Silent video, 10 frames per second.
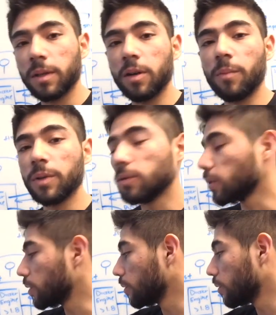an open
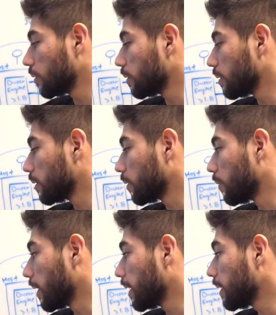source tool
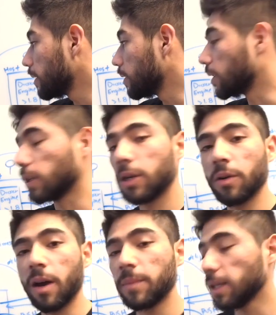created to secure
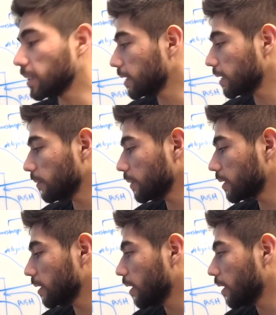update systems.